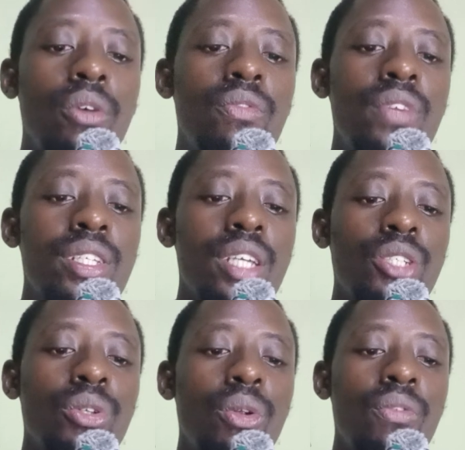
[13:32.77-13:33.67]
of the
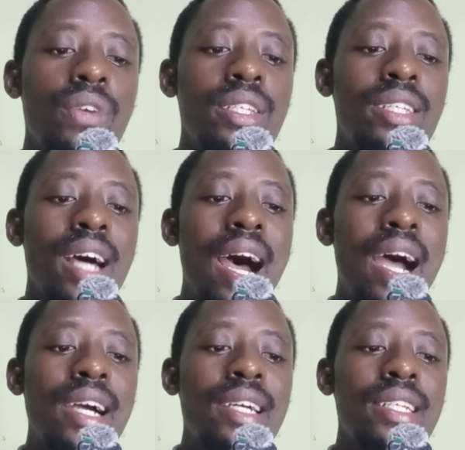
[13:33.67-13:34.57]
Sexual Offense
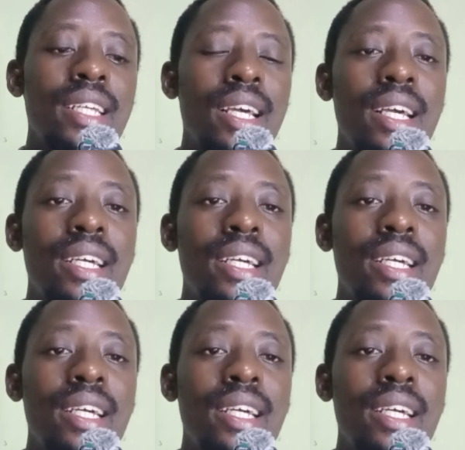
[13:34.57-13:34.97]
Act